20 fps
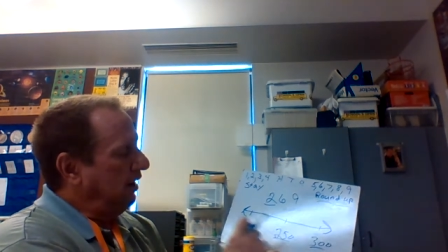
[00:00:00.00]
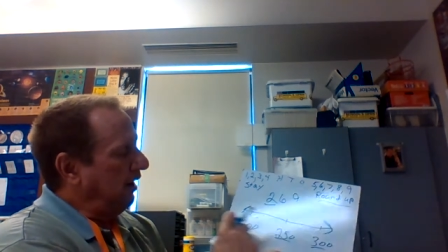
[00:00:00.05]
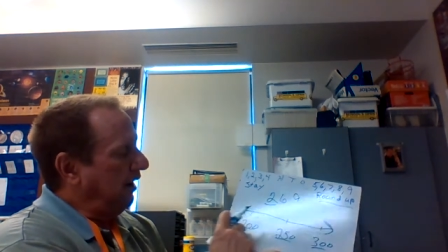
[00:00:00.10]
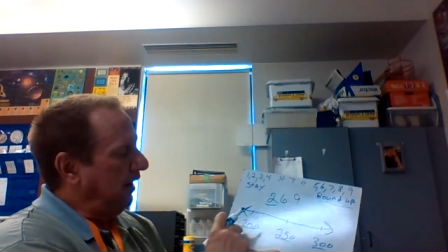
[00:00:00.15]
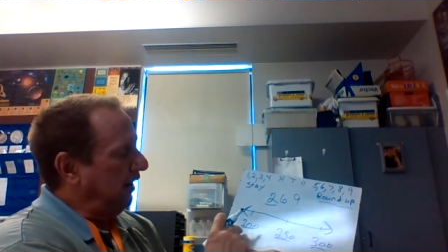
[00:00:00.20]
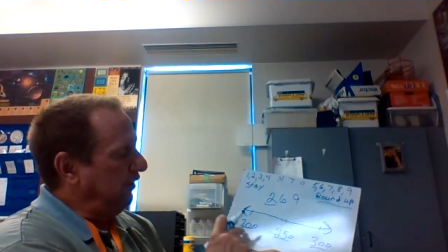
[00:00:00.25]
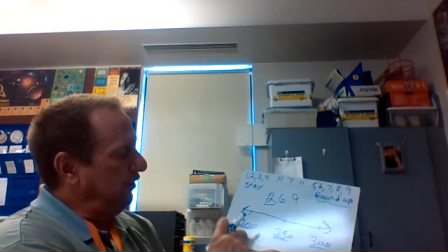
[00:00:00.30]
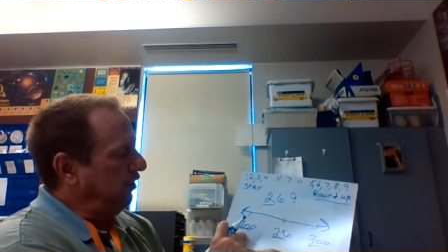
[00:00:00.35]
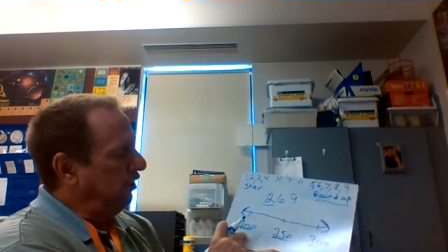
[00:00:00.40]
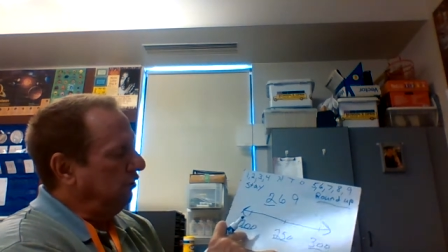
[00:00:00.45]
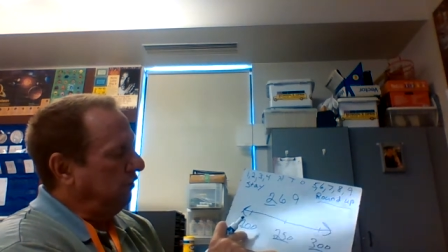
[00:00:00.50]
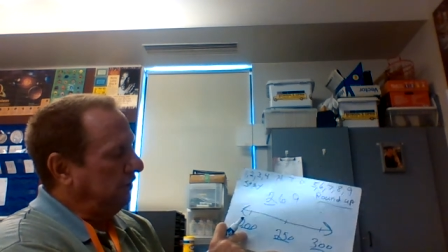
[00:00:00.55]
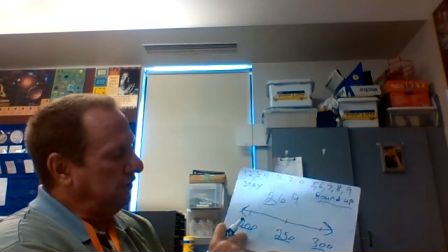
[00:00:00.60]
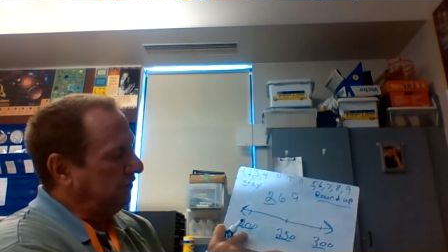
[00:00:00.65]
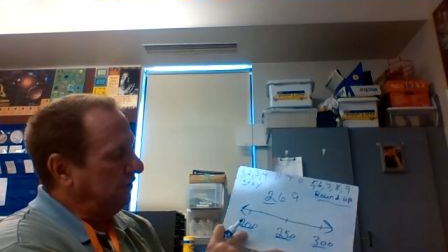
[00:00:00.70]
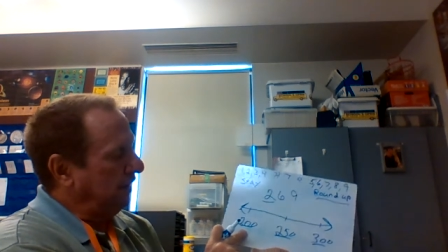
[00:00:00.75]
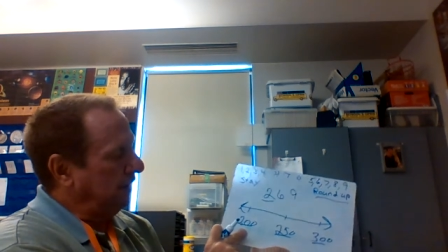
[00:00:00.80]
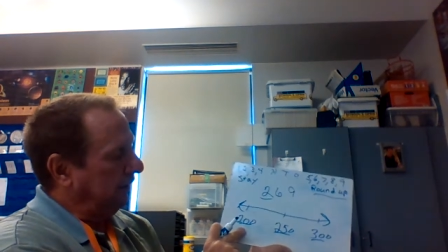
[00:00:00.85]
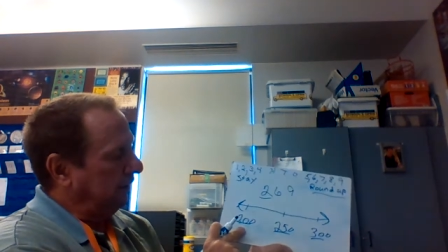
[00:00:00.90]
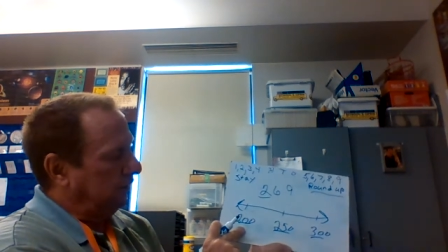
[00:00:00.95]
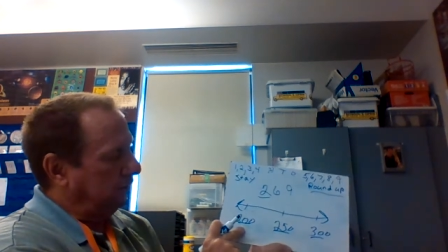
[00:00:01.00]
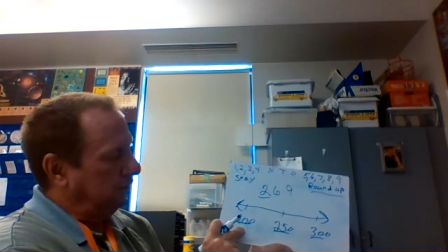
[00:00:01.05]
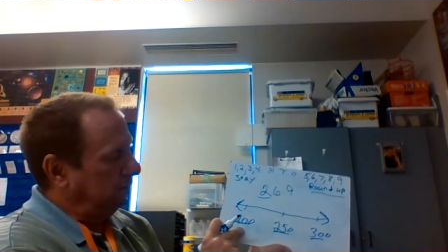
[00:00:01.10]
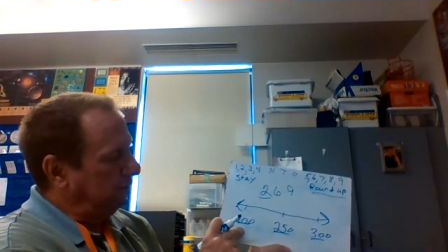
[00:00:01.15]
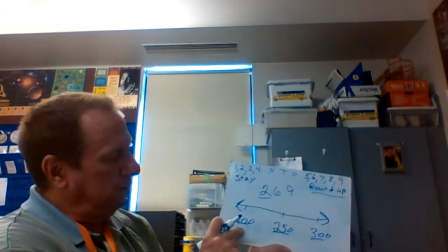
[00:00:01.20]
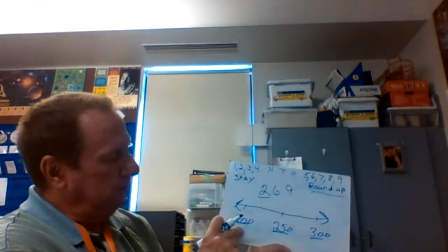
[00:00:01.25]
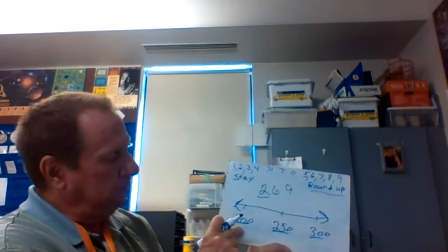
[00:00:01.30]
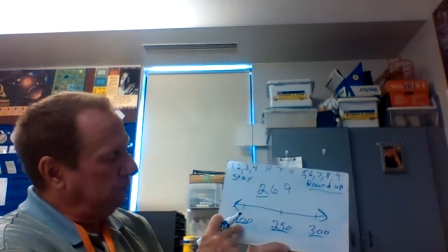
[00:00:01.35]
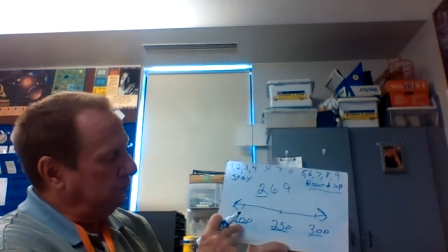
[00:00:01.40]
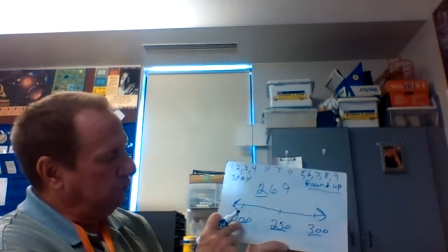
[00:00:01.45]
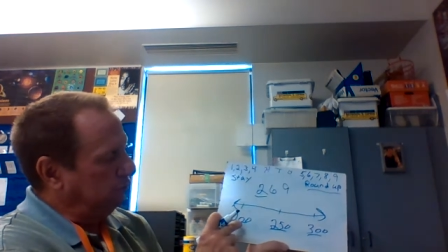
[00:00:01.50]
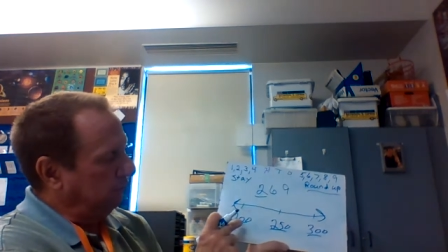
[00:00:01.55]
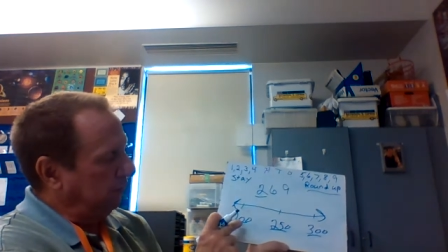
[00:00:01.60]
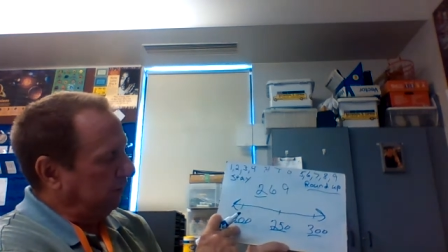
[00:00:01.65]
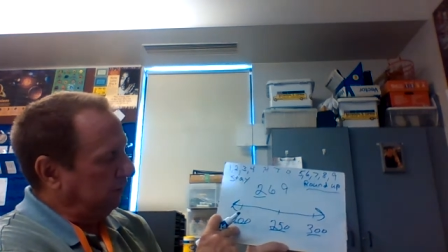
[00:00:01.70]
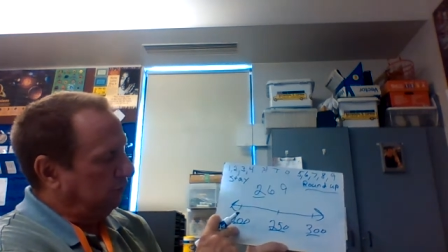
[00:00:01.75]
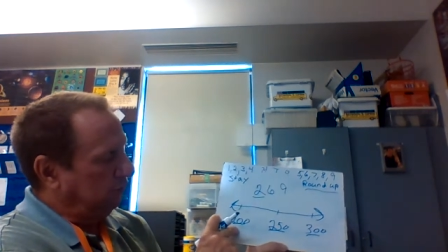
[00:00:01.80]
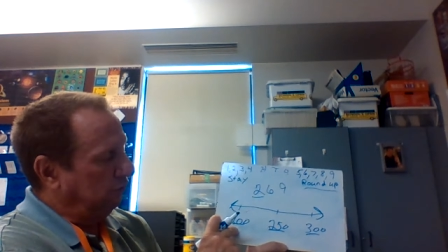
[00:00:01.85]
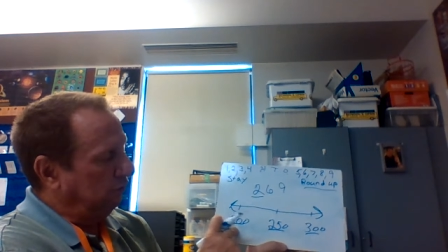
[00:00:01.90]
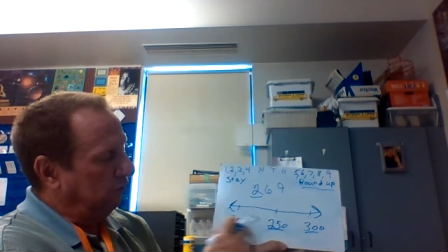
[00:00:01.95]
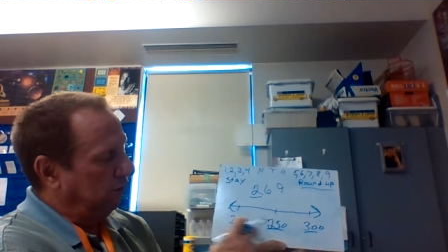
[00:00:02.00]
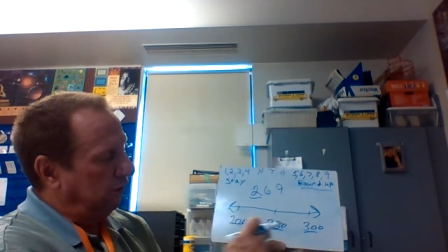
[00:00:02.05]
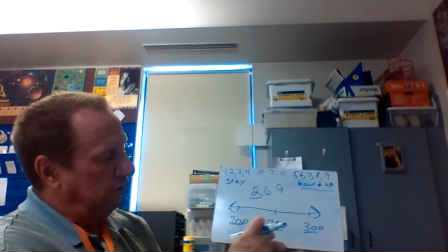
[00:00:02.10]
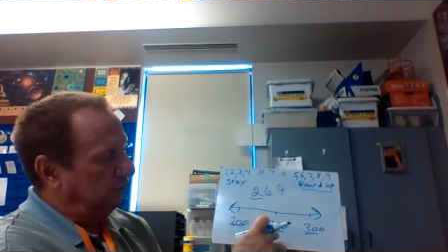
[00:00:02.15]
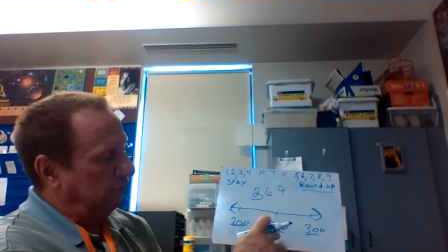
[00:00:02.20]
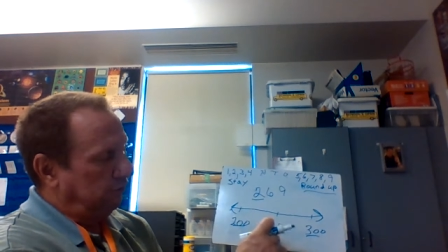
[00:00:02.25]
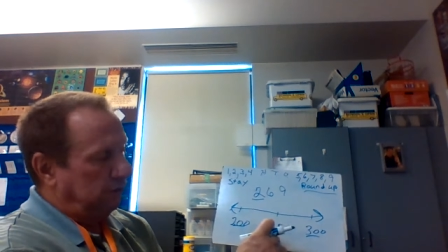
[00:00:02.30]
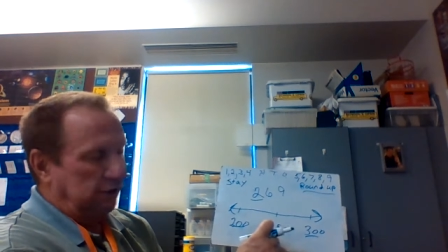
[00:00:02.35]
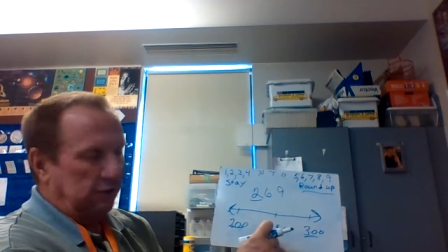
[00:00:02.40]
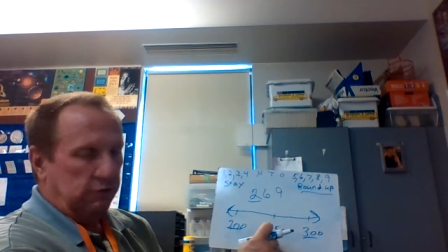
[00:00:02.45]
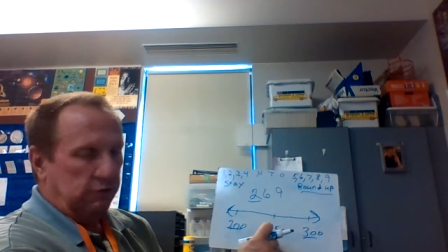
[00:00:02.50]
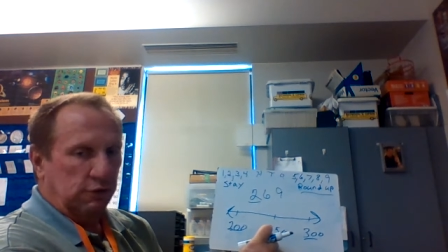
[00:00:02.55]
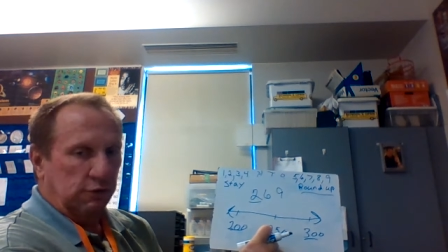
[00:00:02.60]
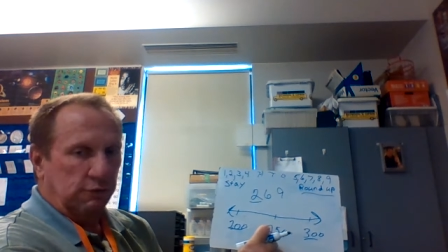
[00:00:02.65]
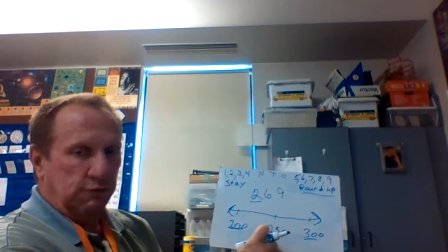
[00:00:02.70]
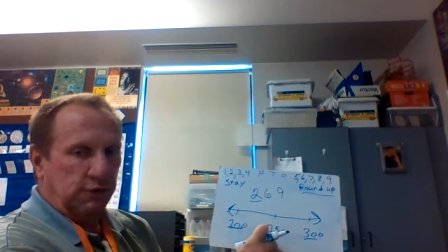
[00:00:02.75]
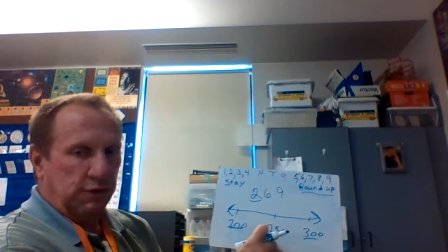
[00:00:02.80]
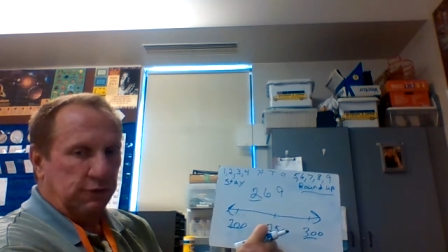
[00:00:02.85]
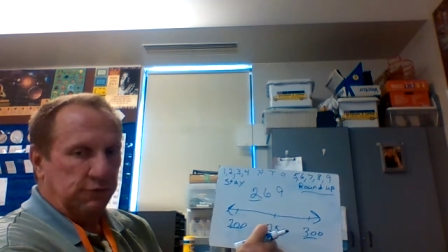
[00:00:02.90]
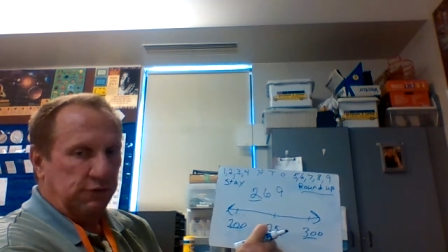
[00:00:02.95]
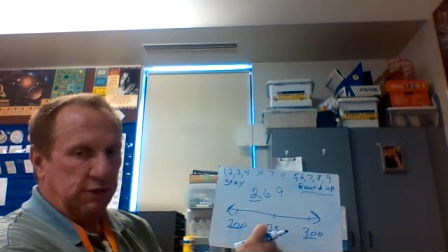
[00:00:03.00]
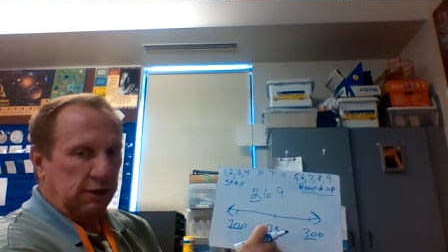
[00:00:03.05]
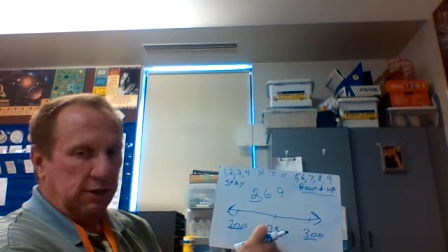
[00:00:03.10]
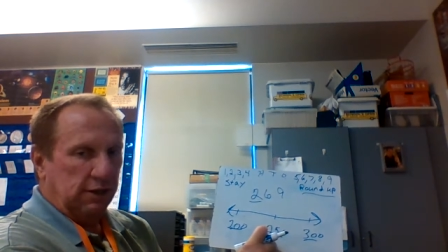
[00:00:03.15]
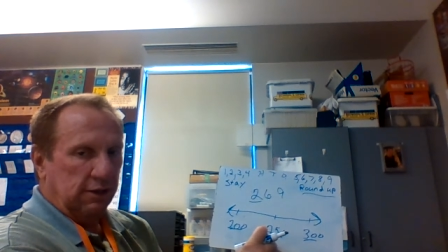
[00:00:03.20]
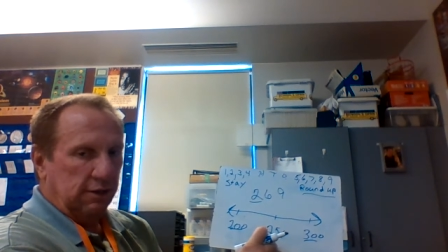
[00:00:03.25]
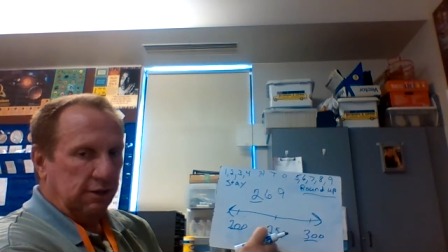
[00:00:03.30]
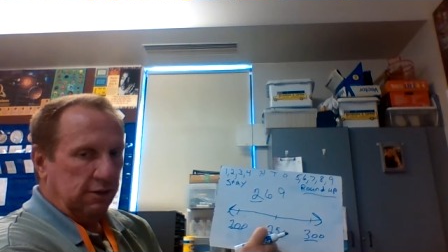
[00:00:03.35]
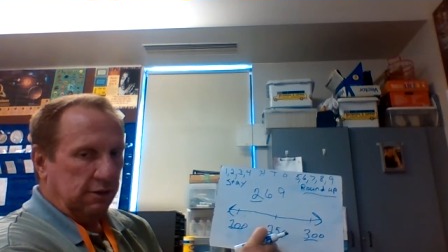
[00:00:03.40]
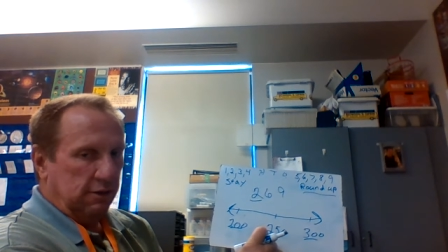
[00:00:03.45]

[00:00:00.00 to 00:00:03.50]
I know it's not going to be between 200 and 250